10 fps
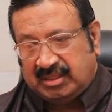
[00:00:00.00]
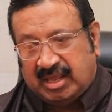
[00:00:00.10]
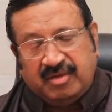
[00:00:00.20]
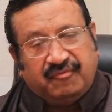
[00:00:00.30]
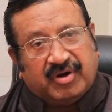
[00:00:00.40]

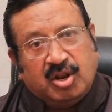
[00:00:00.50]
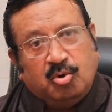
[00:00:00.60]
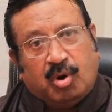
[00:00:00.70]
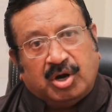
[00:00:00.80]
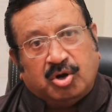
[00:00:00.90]
Then if at all
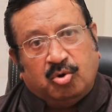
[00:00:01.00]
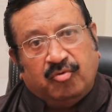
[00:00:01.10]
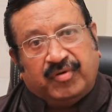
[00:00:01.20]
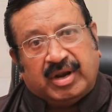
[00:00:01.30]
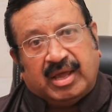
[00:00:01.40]
you want to do
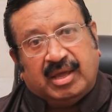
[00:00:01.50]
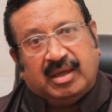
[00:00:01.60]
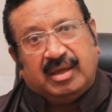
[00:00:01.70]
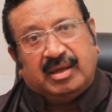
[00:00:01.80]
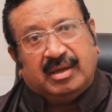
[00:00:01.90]
for
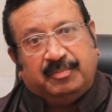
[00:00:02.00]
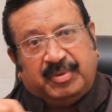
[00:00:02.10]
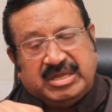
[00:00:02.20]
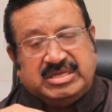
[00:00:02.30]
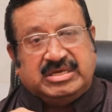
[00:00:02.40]
a
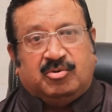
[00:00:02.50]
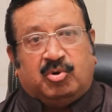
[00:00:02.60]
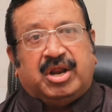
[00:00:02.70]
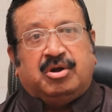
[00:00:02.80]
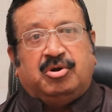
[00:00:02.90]
PG,
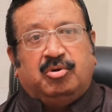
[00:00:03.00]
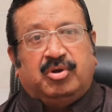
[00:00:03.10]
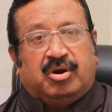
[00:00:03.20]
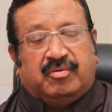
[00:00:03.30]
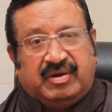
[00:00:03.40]
what do you have to do?
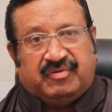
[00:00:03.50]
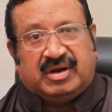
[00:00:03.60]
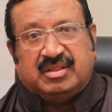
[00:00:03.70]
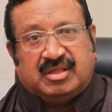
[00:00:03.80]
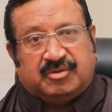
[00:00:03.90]
You have to wait for
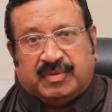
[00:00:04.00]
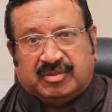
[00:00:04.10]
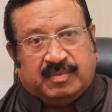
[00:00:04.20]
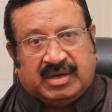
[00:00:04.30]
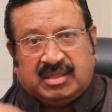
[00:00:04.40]
another 6
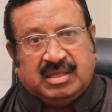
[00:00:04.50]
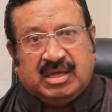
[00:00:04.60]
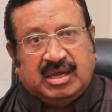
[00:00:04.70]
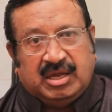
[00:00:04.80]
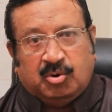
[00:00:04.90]
months because
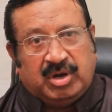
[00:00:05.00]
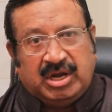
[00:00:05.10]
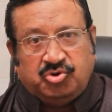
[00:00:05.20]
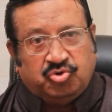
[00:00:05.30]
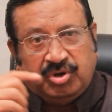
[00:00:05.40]
only
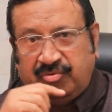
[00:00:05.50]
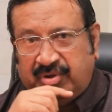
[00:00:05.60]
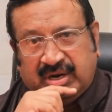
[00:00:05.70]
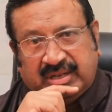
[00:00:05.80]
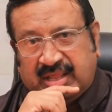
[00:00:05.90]
in June
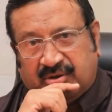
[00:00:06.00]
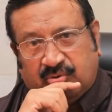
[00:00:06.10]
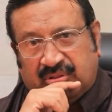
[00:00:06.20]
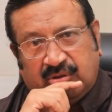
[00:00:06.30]
you get that one.